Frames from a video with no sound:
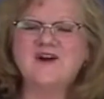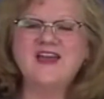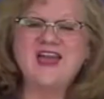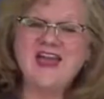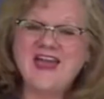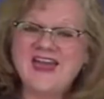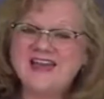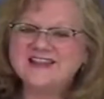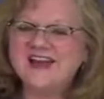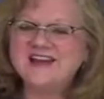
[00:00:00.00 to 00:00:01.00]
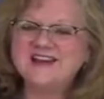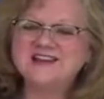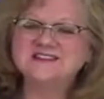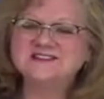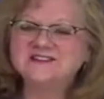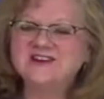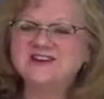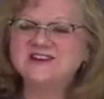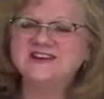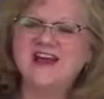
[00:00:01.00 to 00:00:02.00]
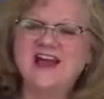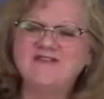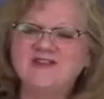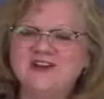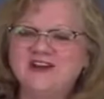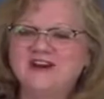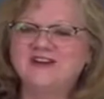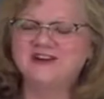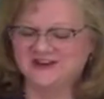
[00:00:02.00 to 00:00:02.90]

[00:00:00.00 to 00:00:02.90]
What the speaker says: Okay, hey ladies, it's so good to have you here.